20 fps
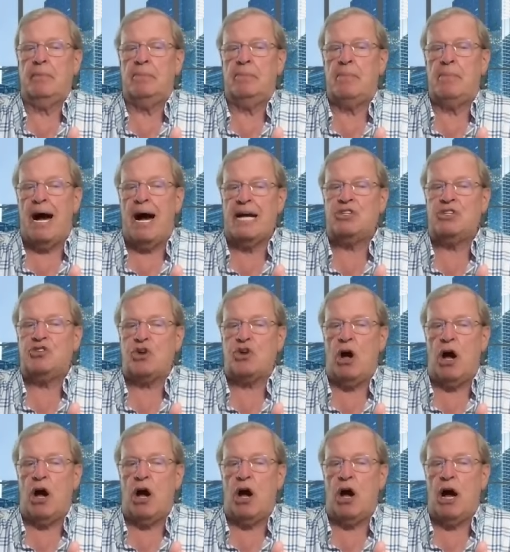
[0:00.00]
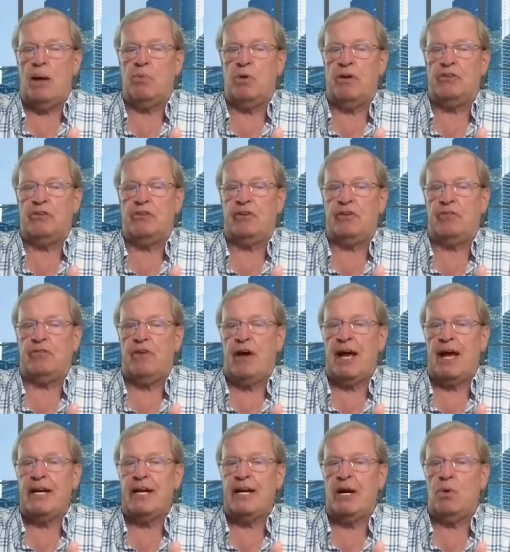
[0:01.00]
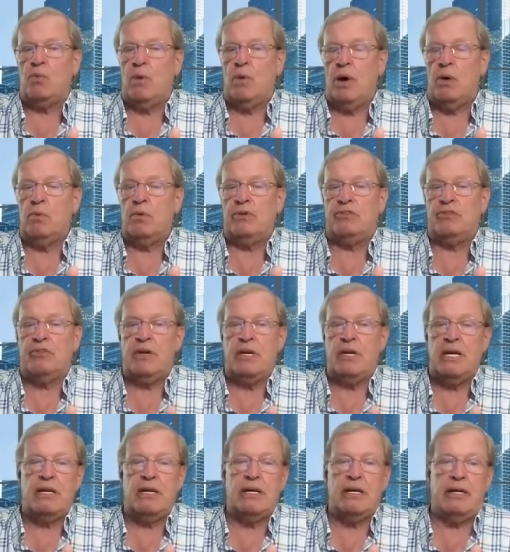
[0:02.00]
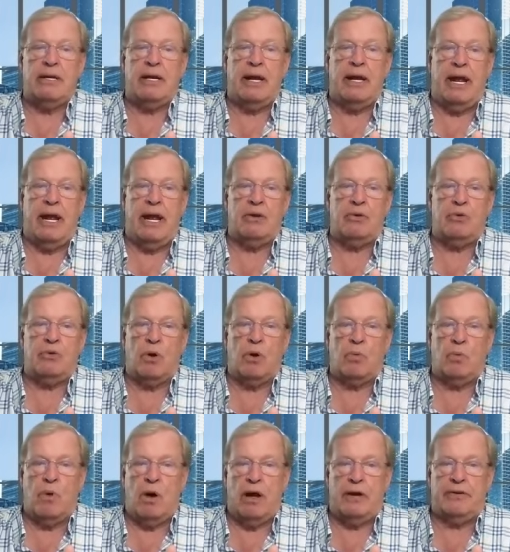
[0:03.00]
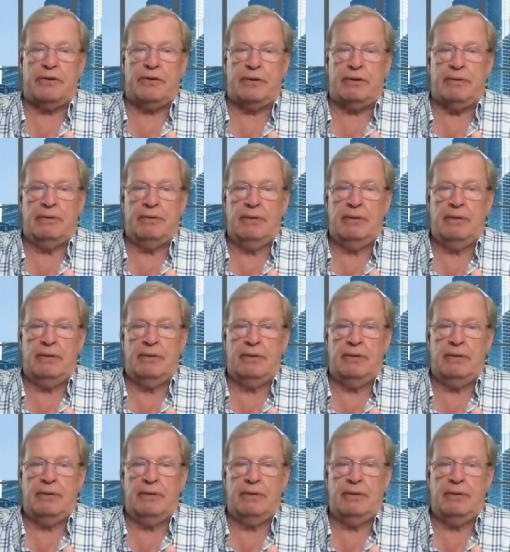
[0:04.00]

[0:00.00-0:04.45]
my job was to find out what was needed and or wanted.